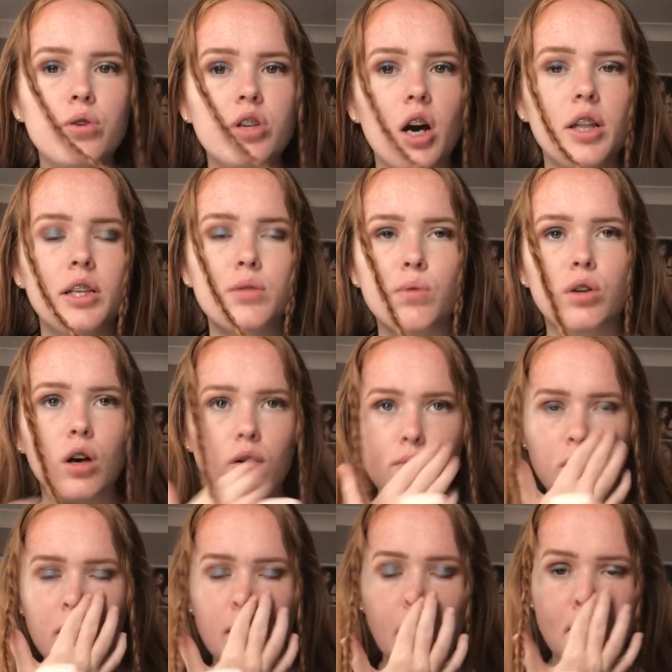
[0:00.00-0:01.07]
tie this one off or
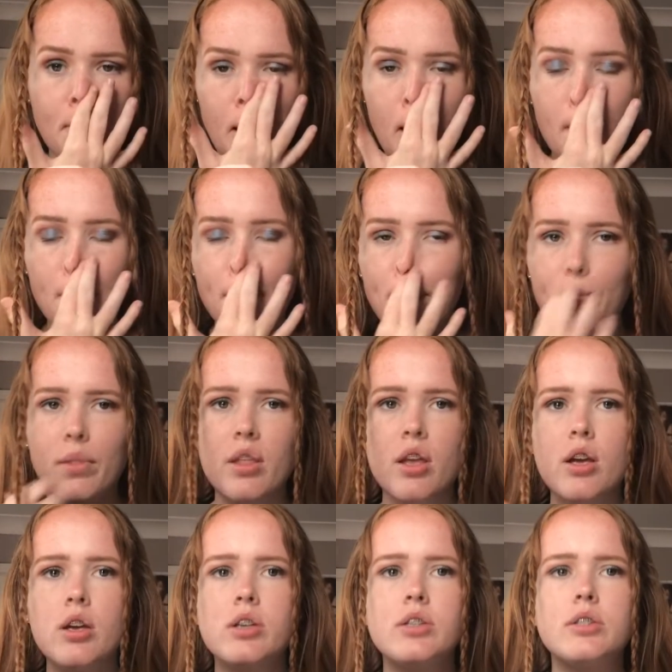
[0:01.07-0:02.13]
clip it,
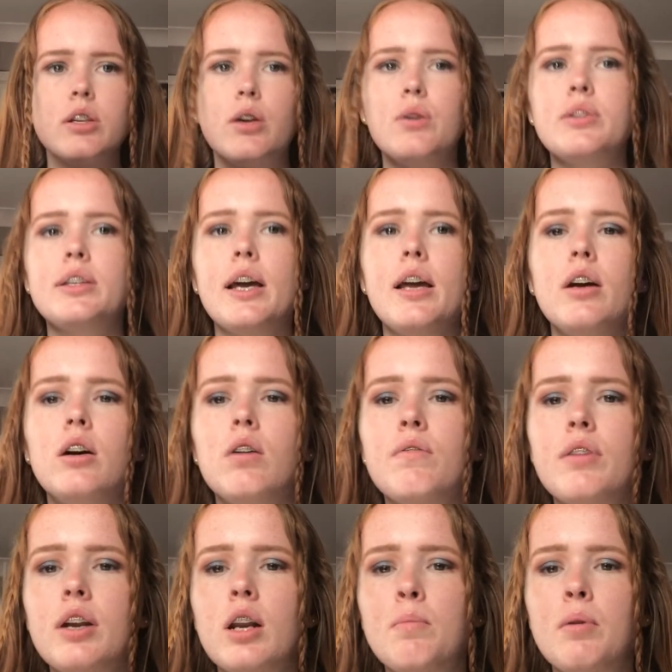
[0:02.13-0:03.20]
so take off
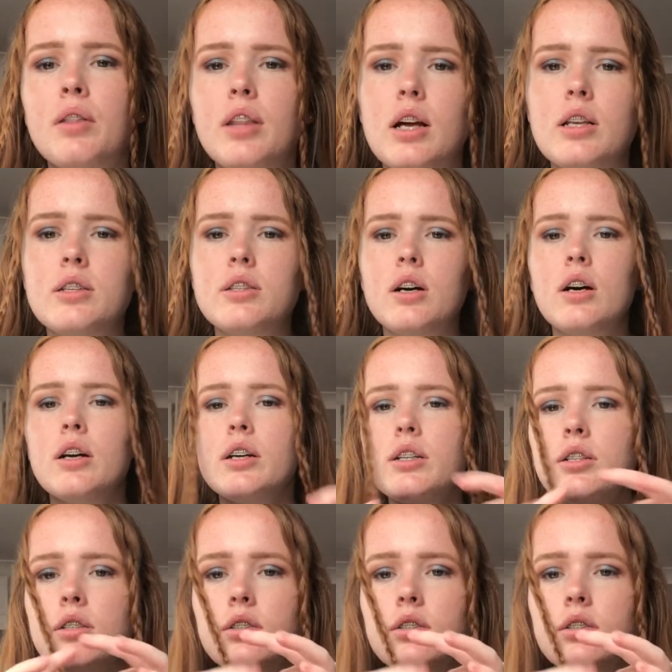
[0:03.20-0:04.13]
the clip on that side,